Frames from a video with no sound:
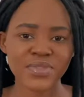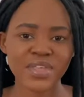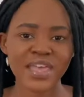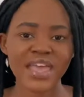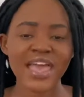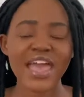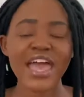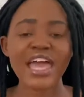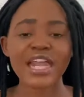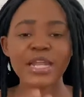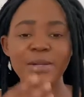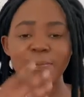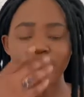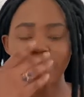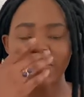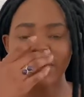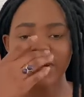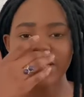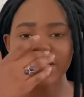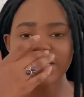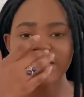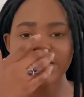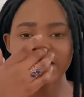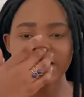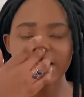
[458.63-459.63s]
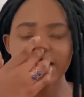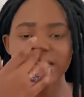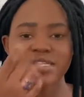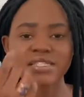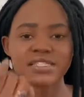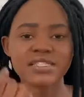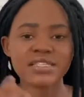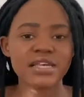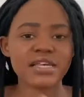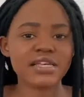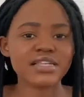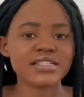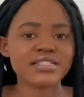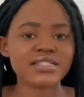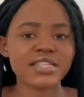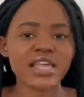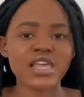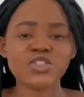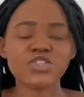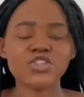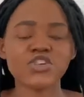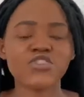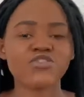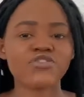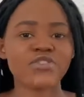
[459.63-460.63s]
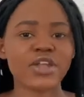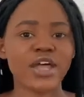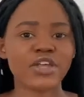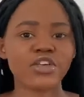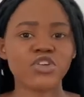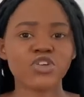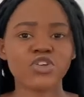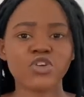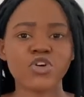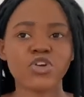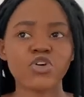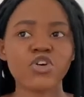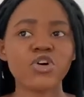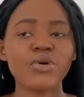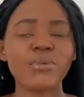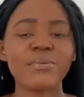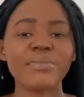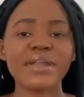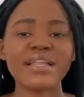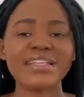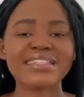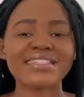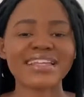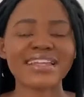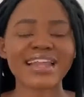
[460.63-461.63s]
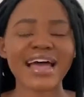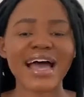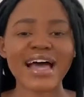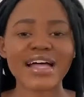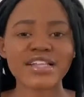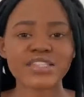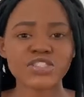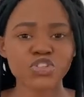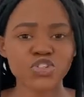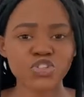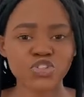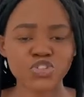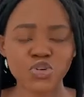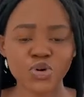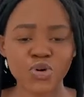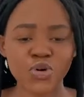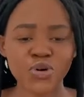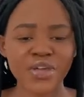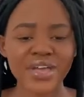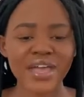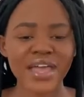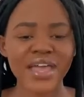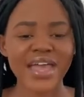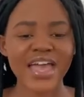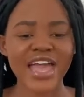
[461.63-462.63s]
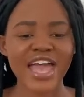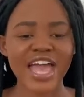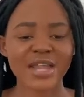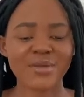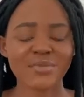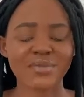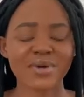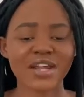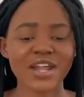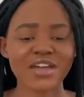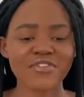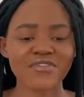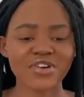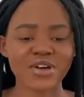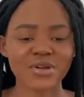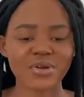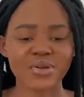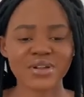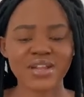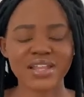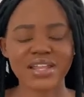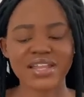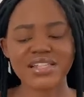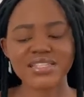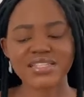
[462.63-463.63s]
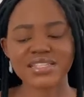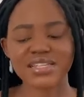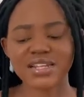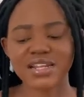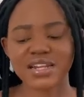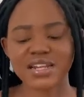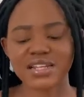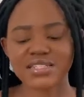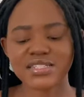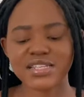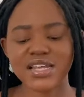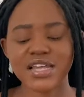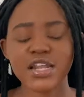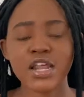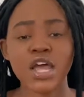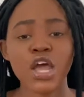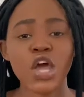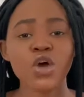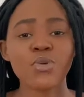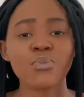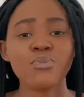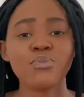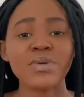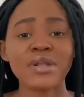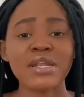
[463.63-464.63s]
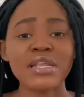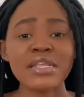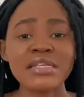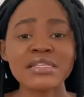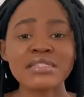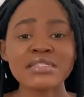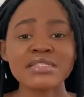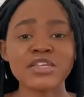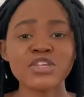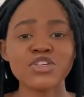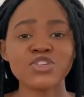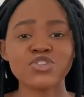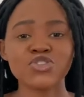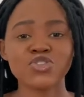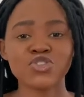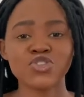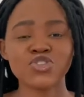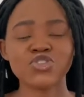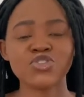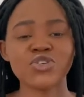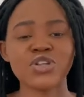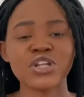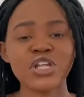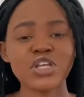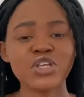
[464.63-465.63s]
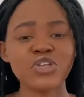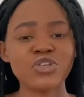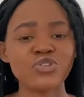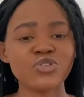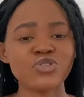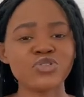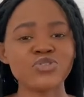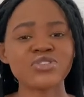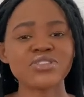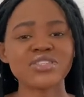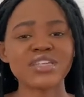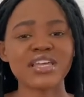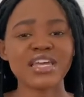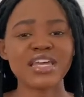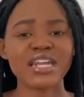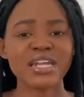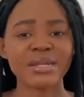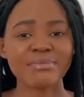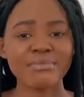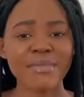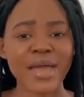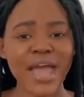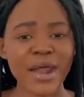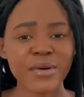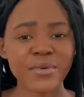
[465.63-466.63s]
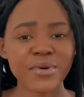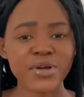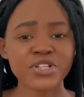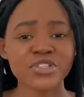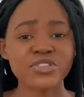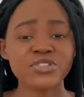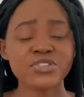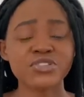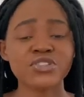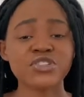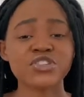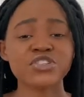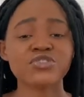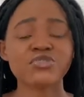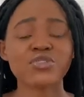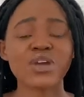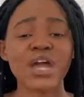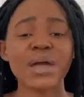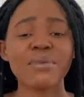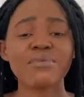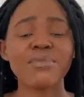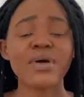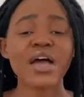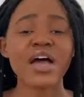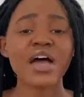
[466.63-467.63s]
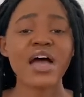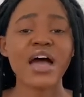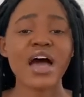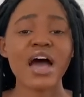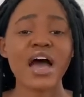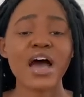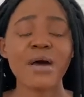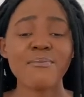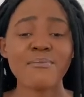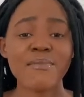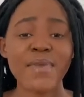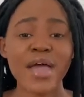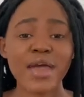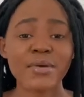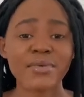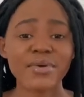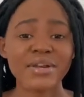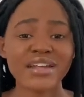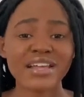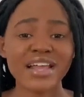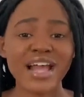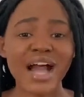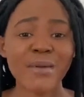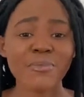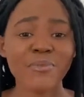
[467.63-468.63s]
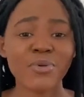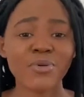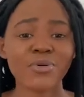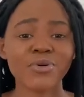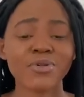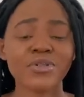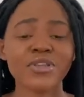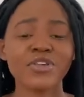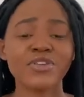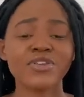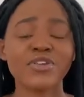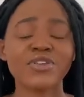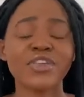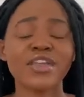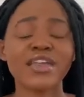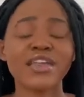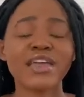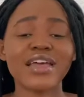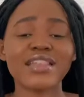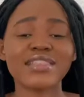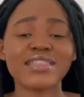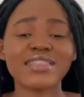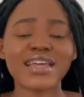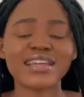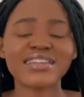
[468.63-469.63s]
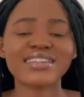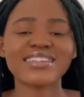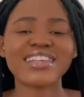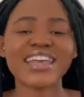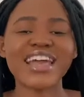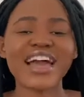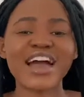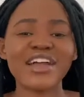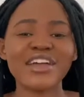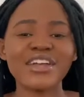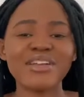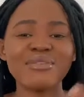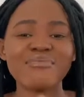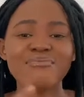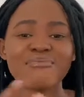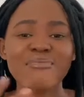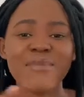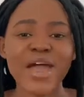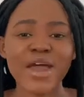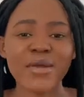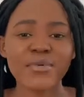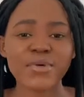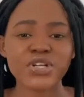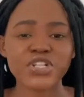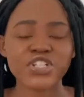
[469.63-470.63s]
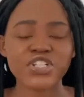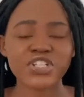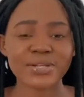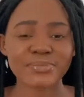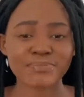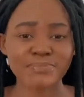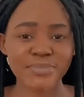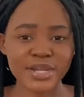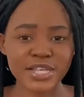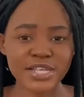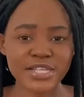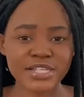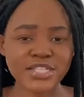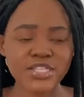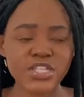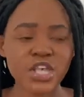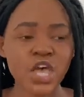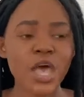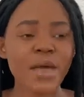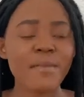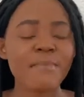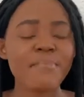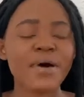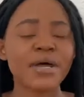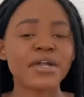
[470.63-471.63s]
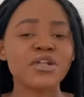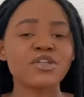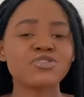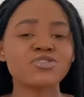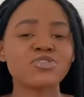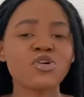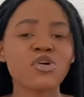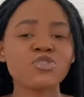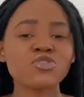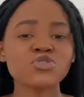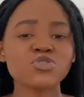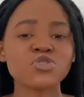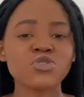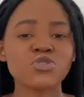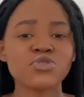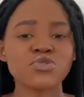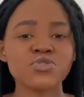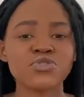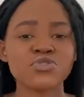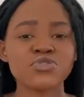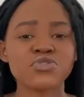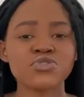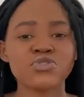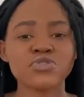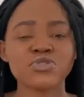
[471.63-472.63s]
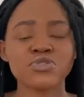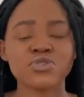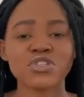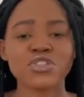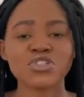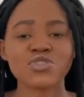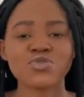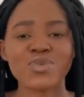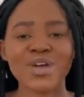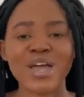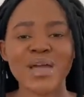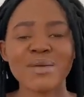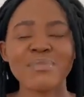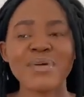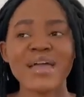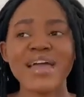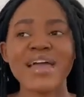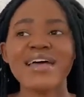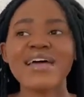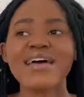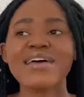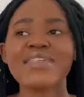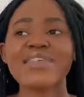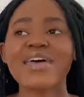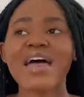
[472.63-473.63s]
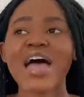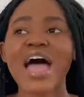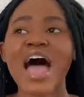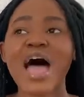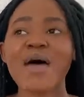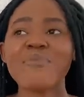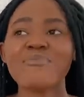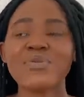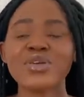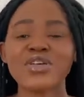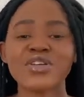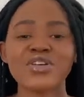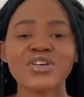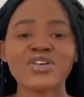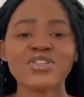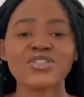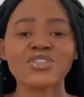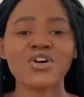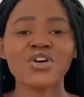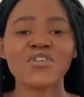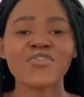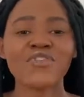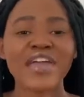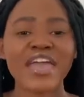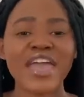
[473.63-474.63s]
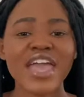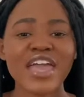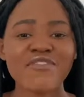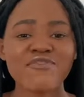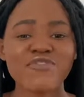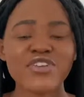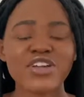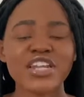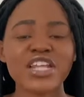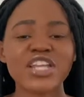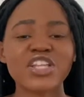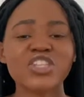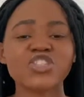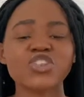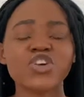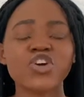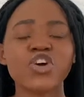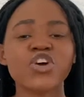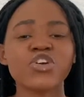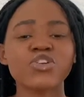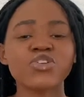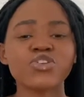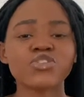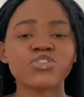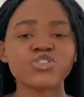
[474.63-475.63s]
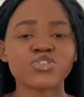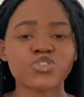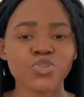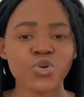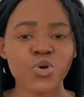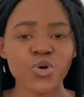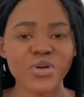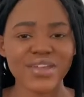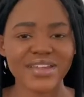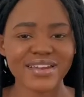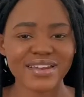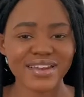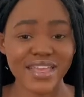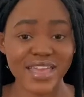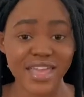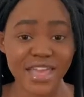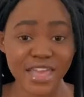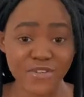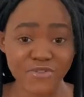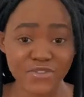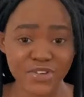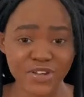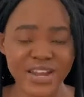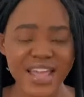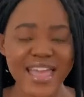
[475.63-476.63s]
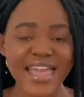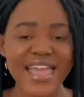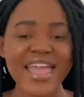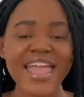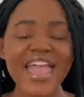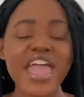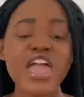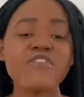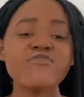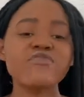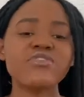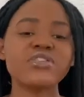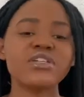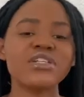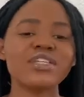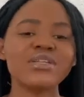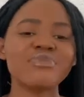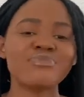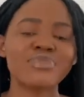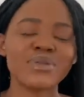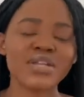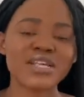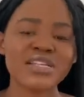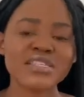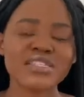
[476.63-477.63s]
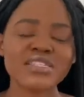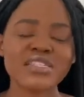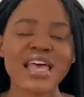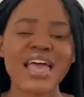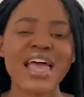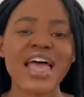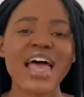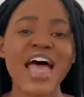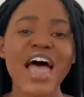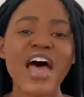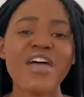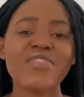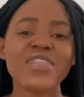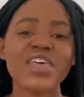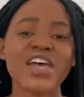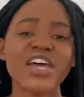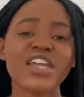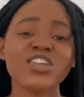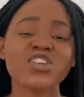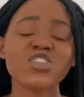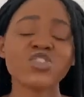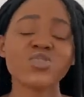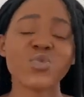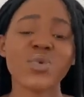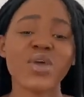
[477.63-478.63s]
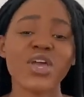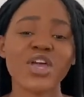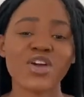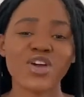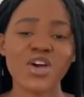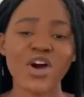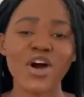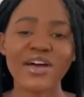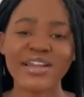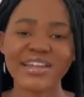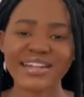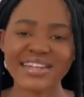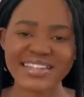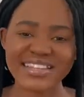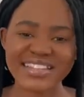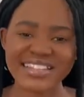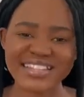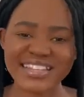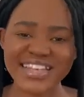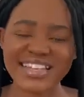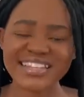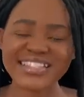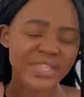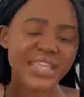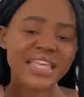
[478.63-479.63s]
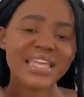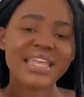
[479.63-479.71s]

and bliss is a state of like you know complete and utter joy and what i found on the internet is that bliss is usually used in marriage to describe a married couple, you know, that, that they are in marriage bliss, but it's also used to describe the happiness of heaven, eternal joy in heaven, heavenly bliss. And that is where God leads us. He